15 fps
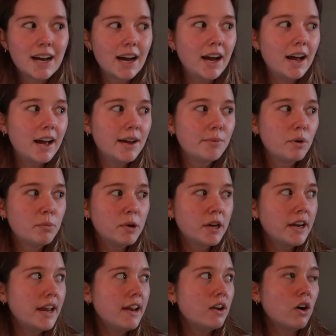I will
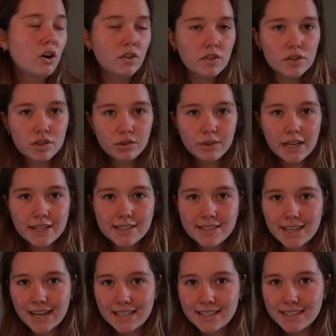put in all the due dates,
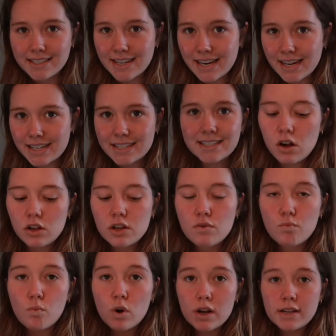test dates, all
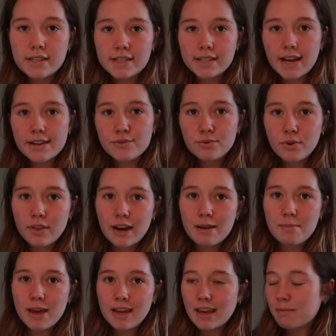in one schedule that I
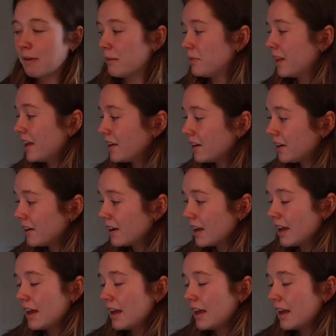make in my planner.